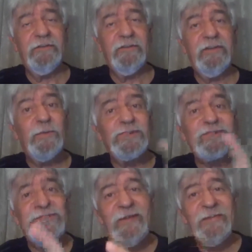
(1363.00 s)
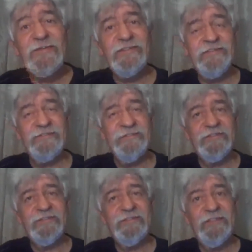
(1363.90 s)
there was redemption,
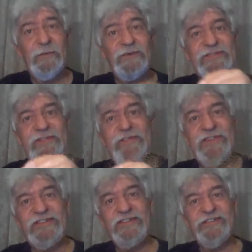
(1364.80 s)
there was salvation.